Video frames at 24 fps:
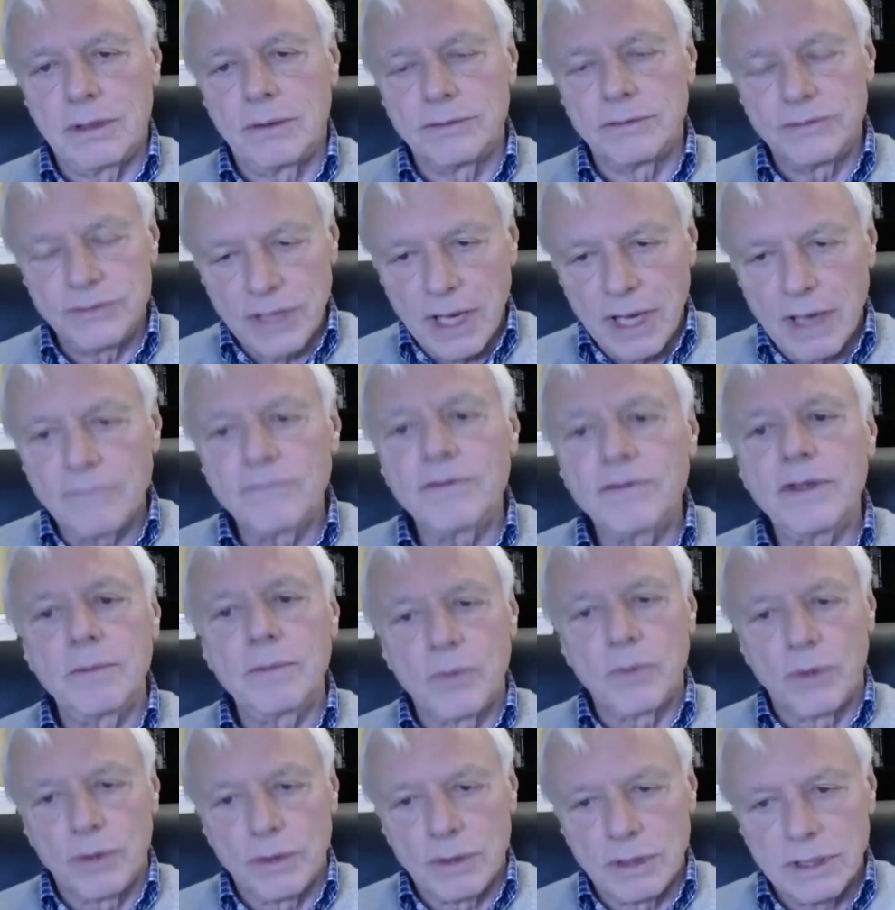solve
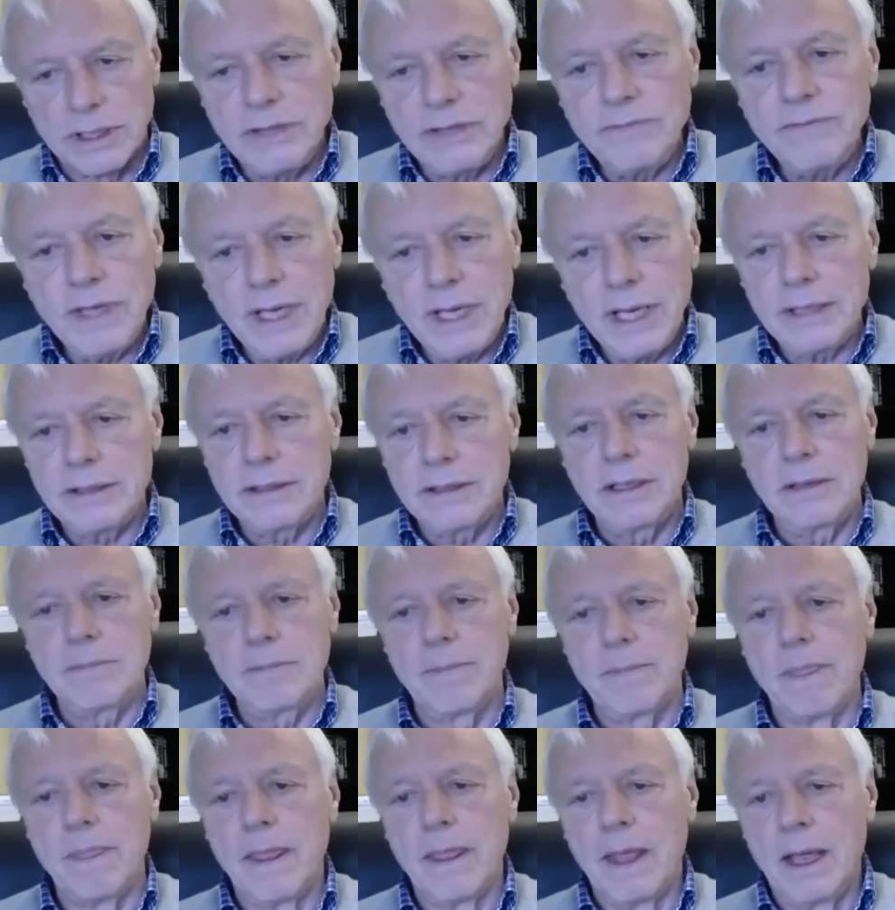them or alleviate them.
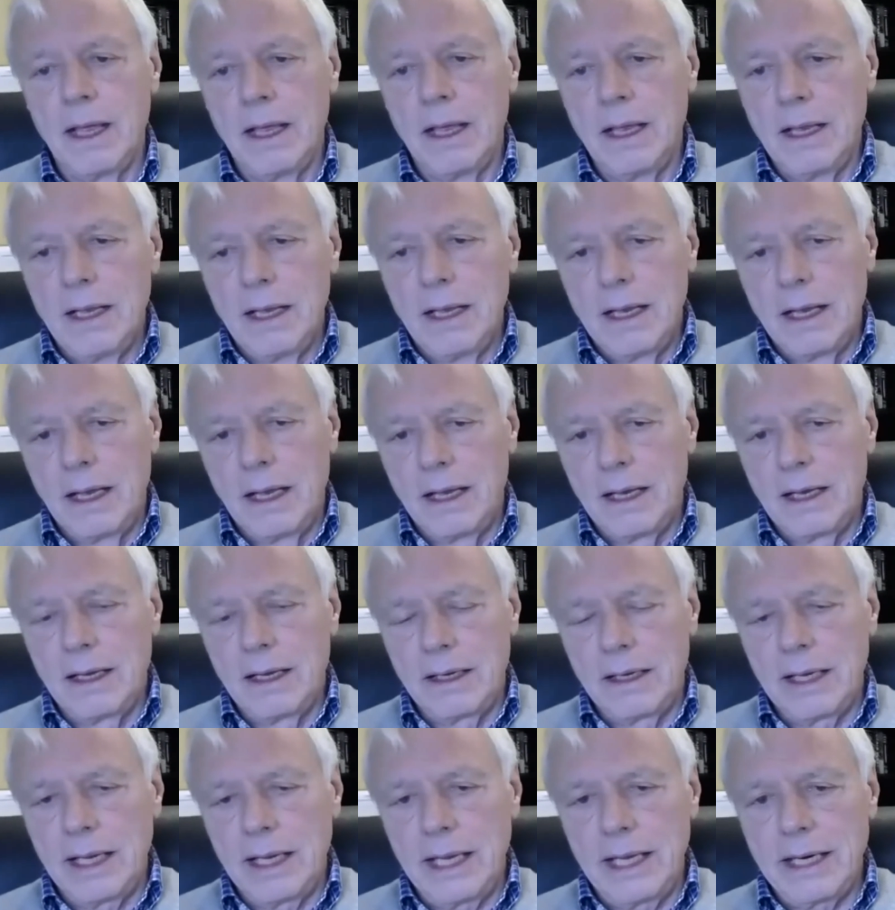
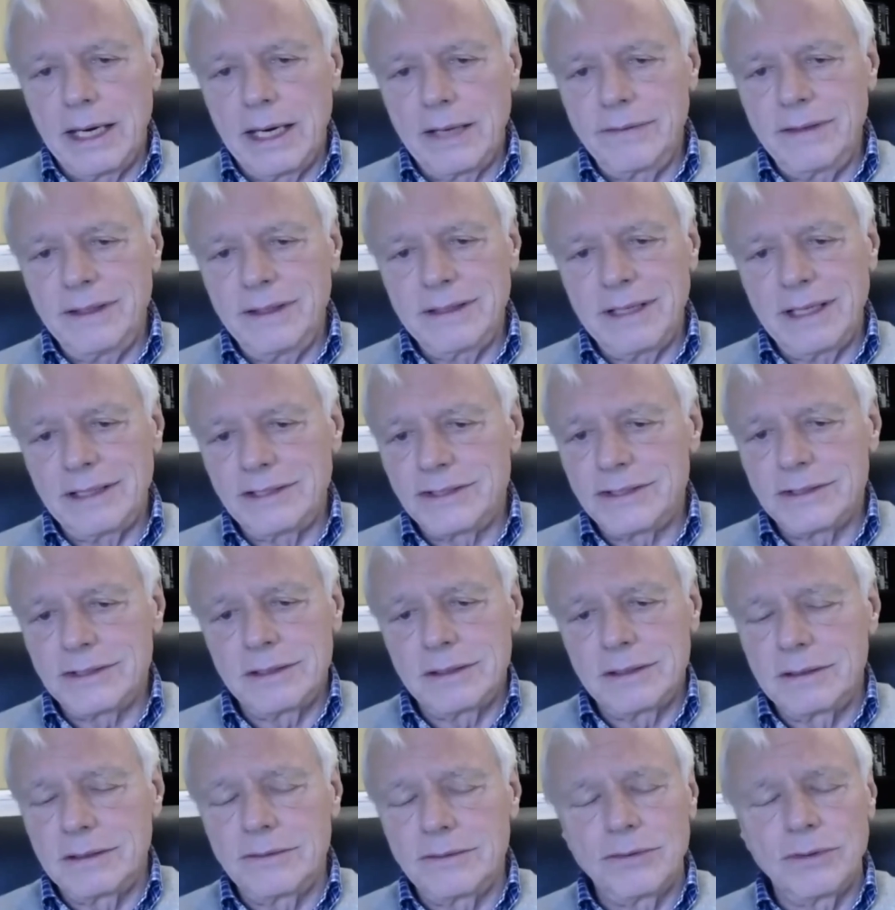And I think that's
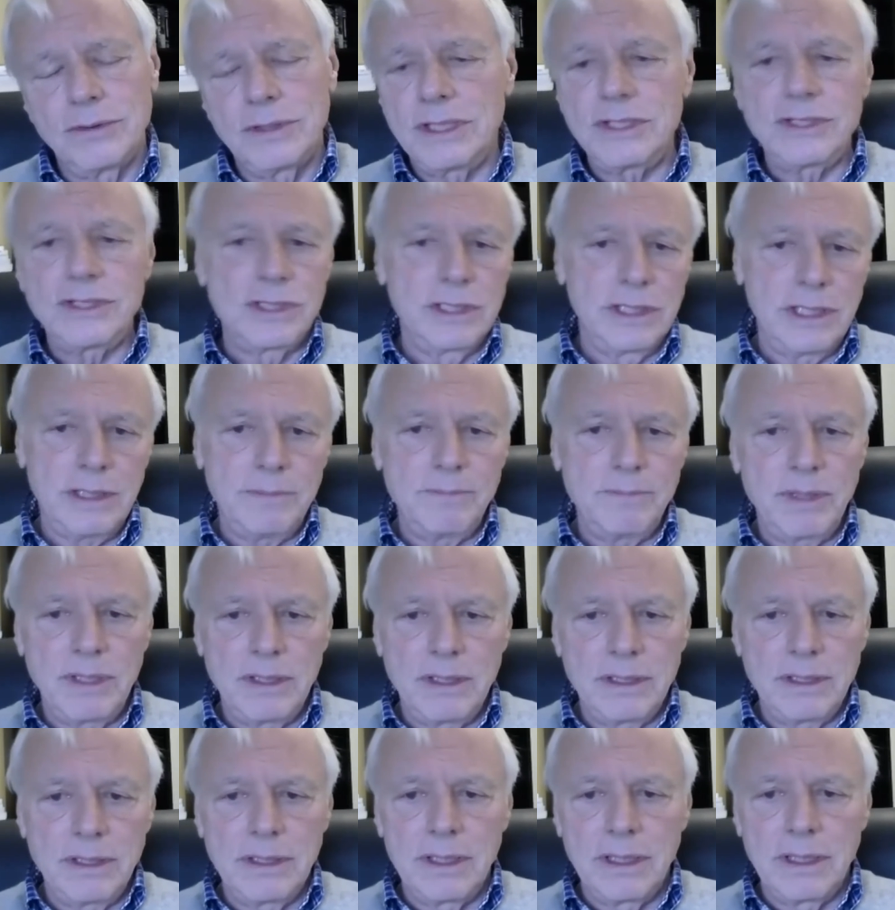traditionally
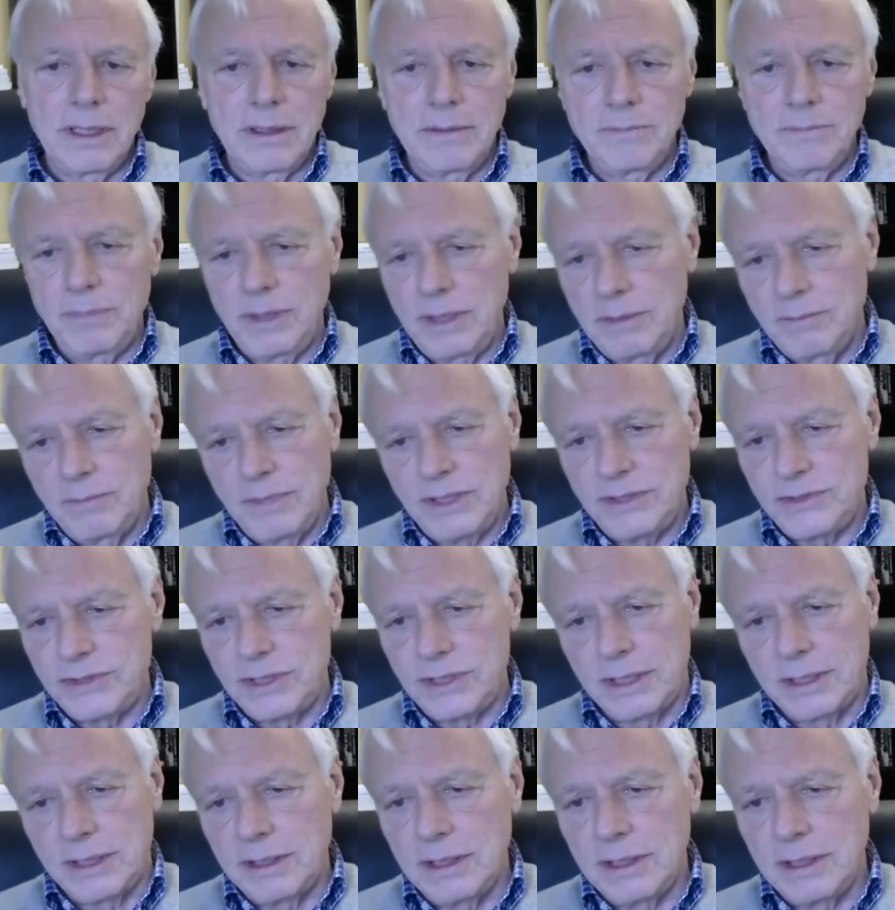been
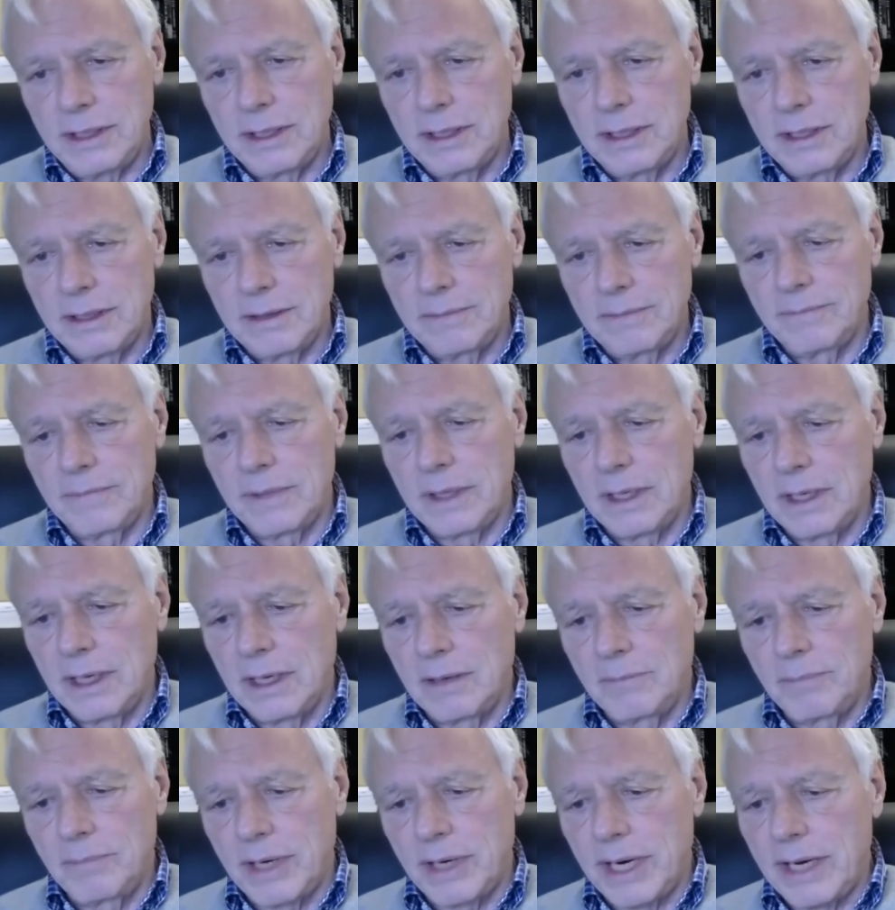missing.
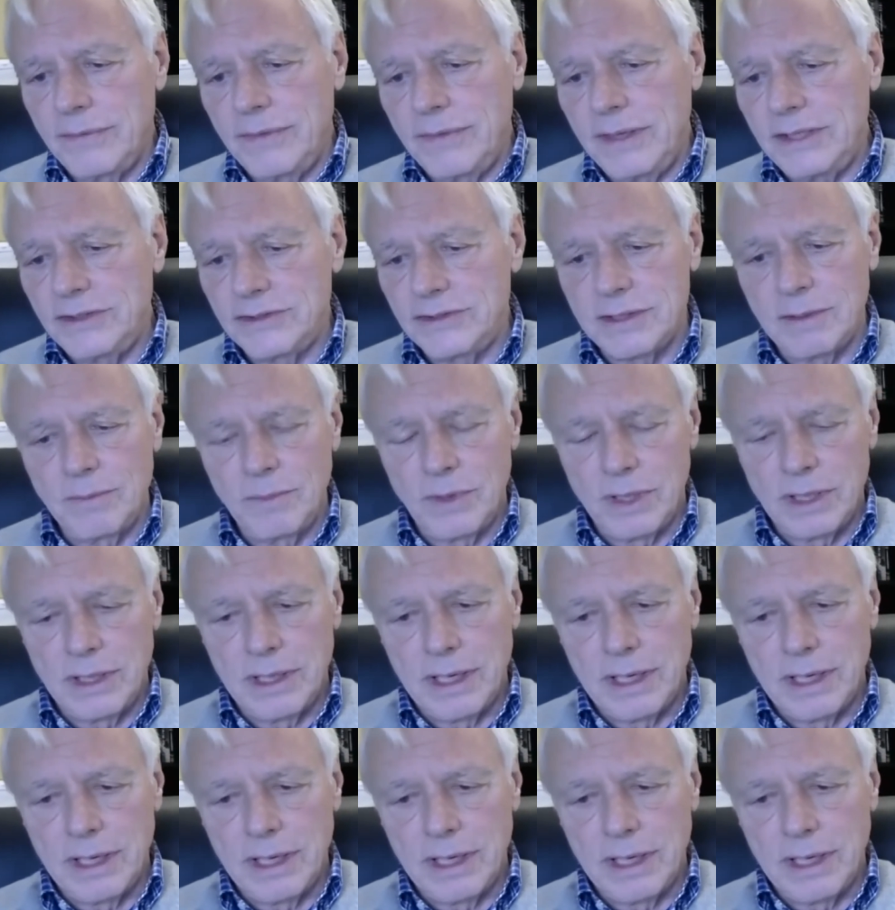But I think someone